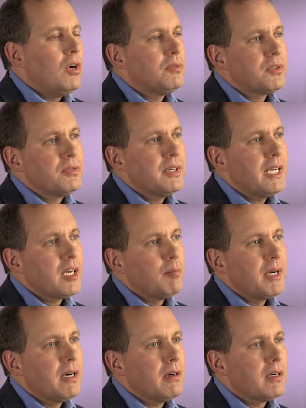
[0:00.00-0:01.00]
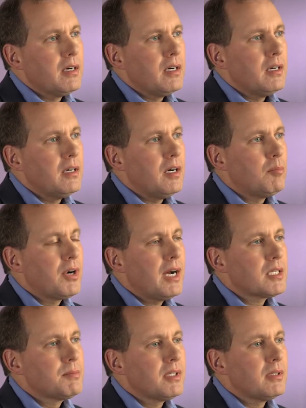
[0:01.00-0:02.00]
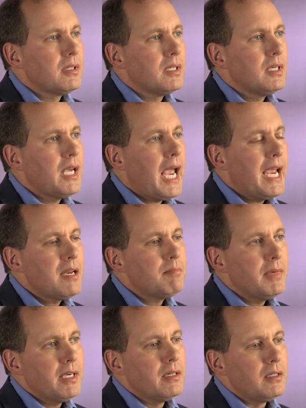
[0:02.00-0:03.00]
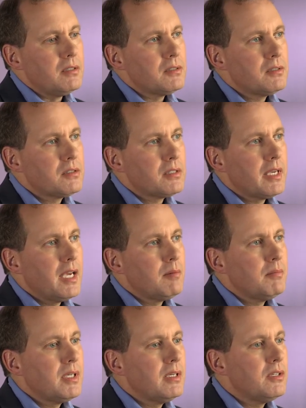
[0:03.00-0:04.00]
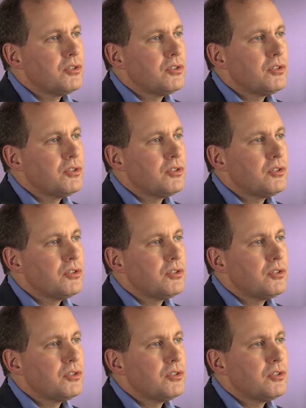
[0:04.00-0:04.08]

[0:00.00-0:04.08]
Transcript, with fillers: For Feeding America, approximately eight meals can be